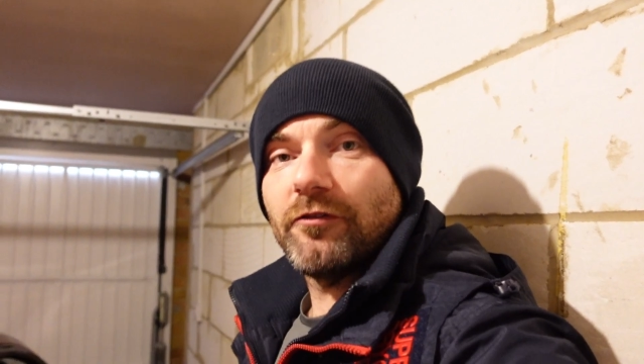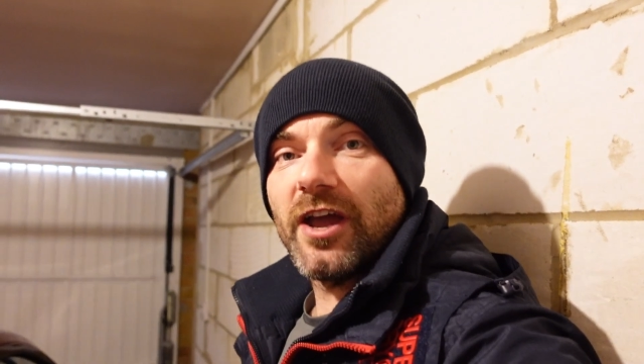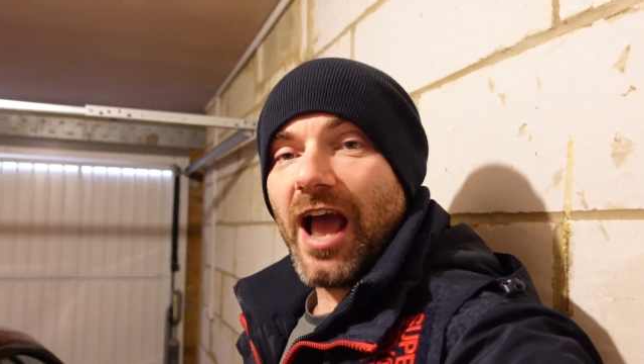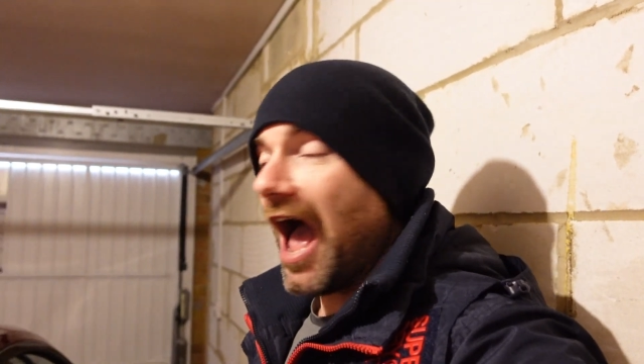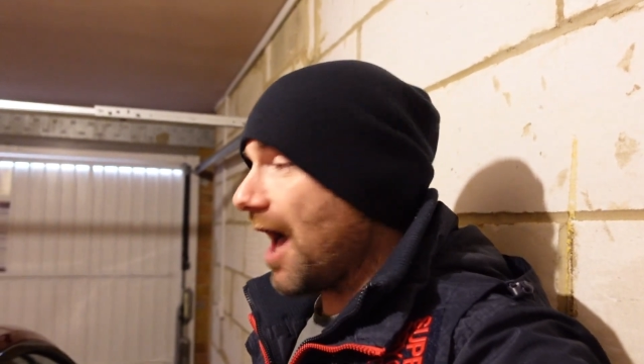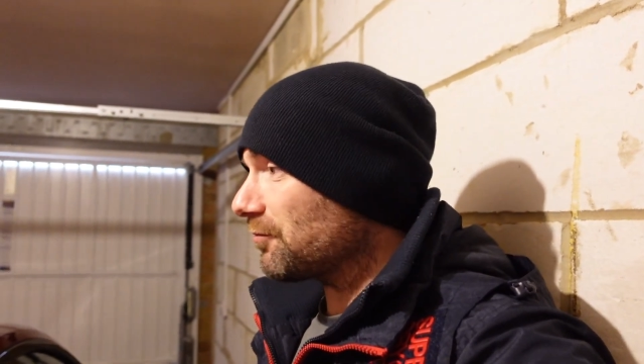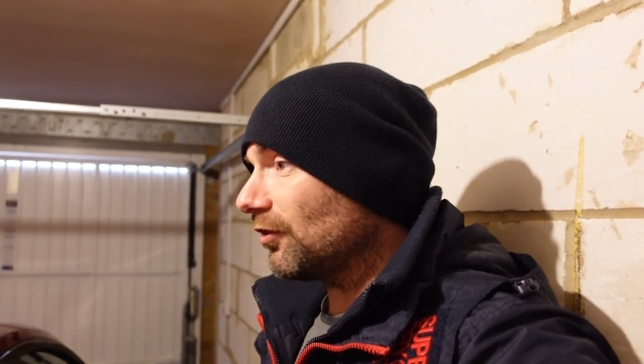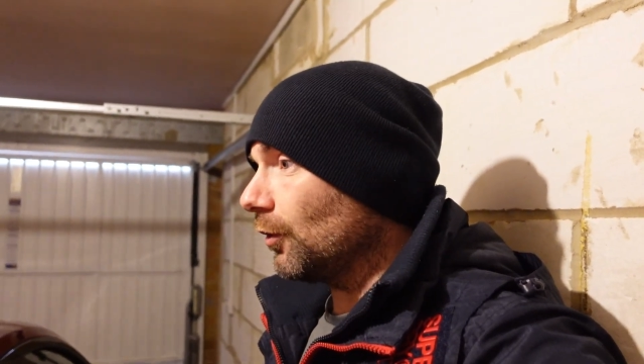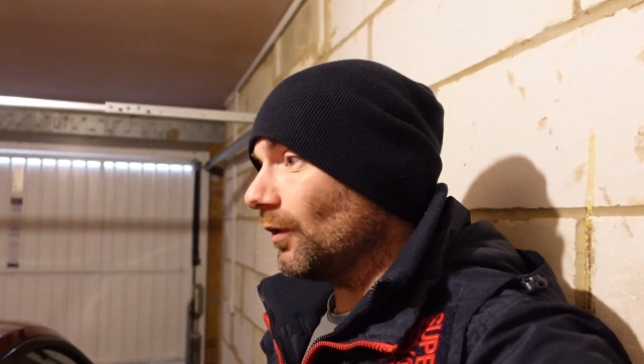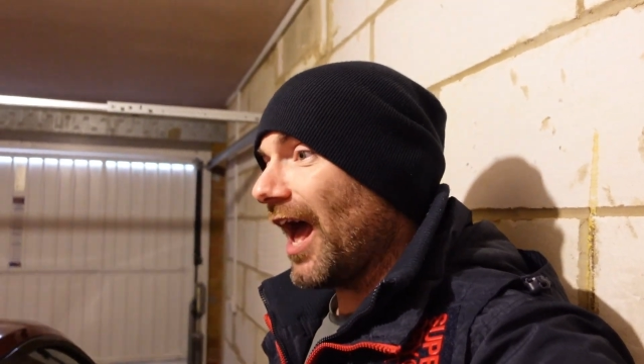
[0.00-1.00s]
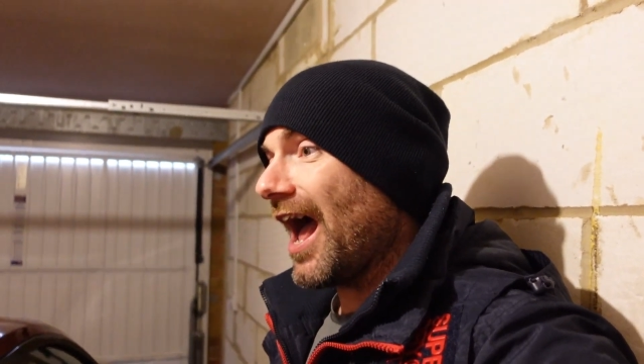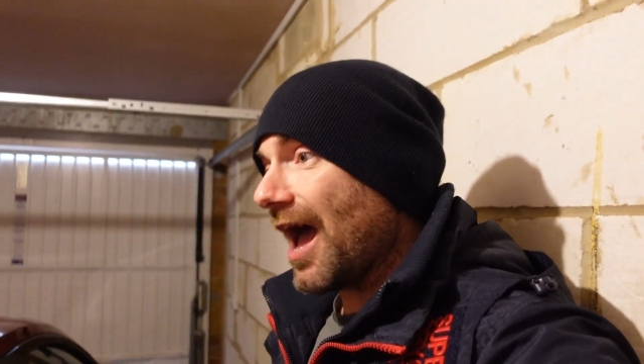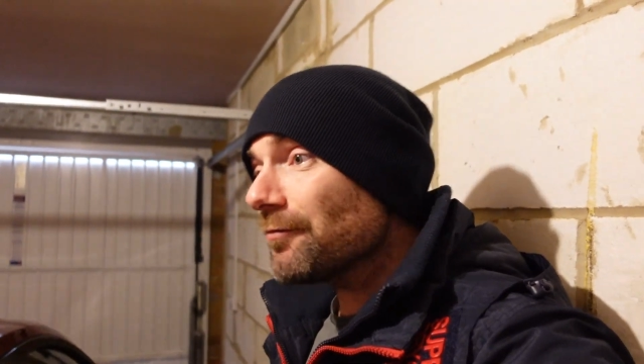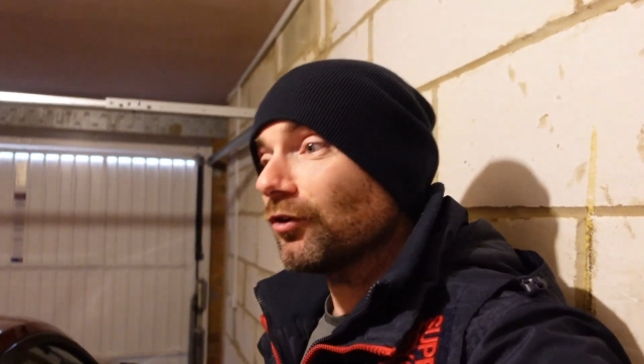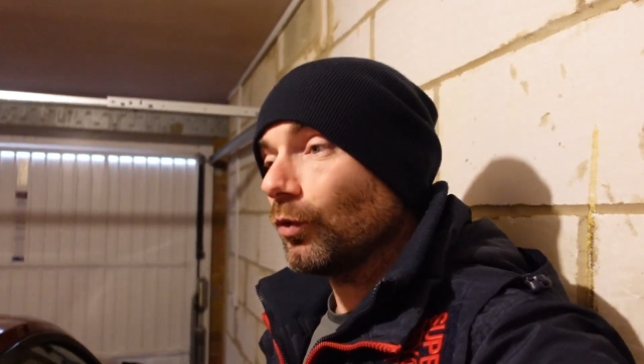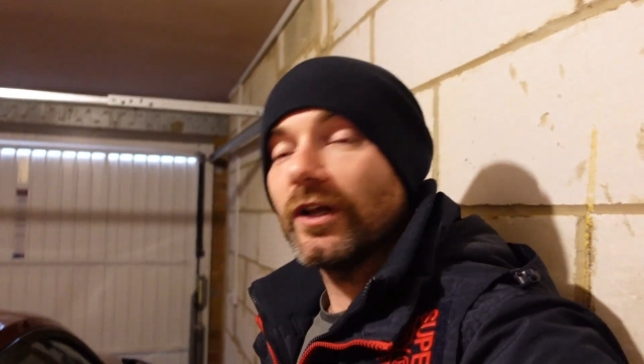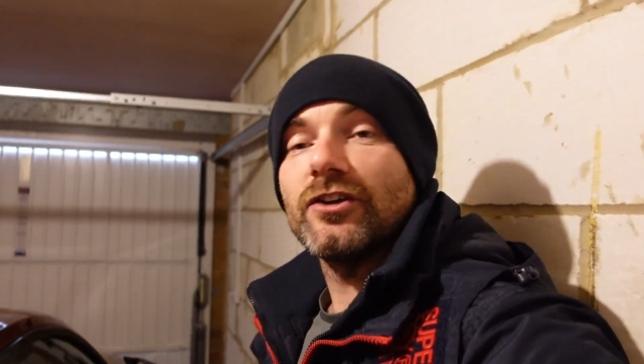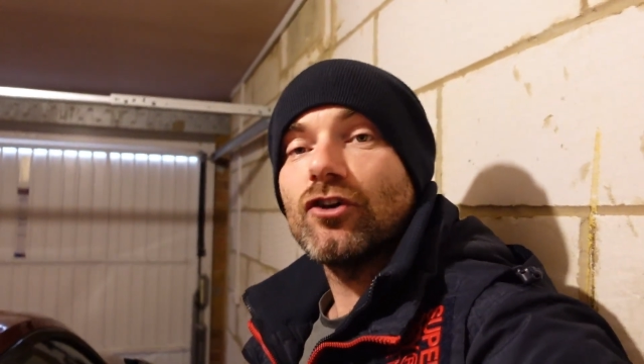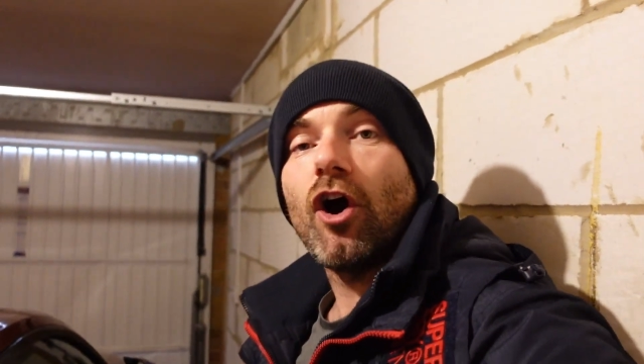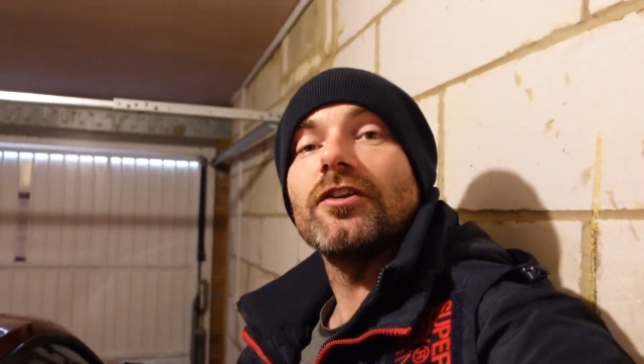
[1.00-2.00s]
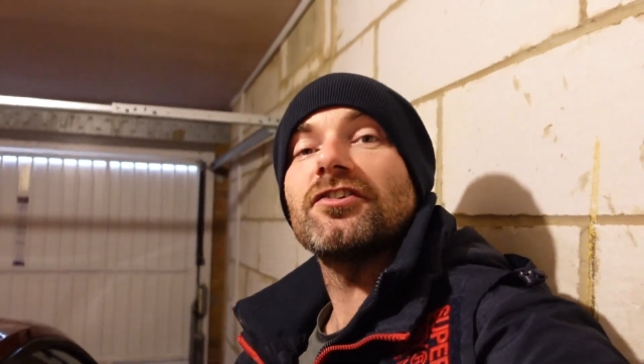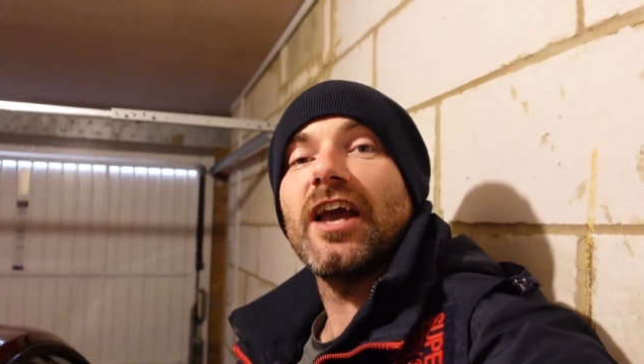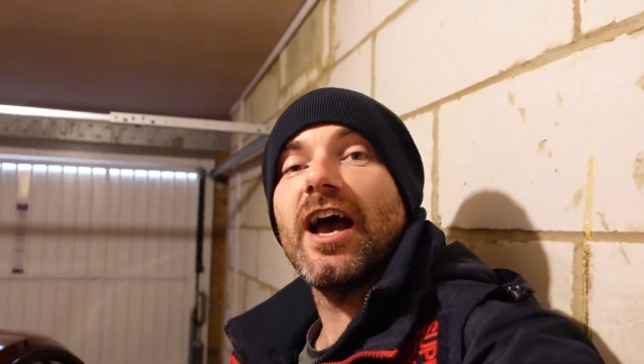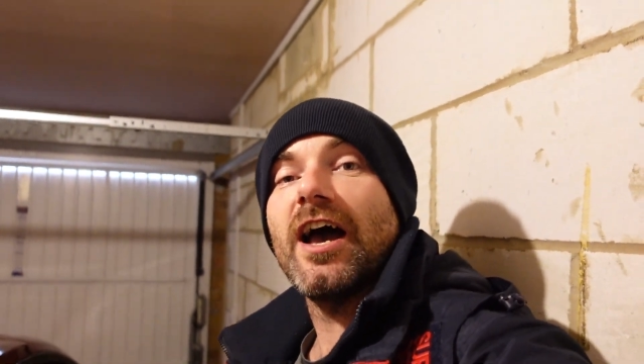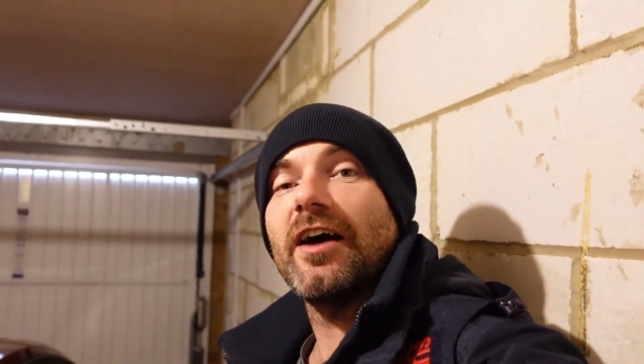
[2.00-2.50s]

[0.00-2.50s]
it? Absolutely. I absolutely adore this car.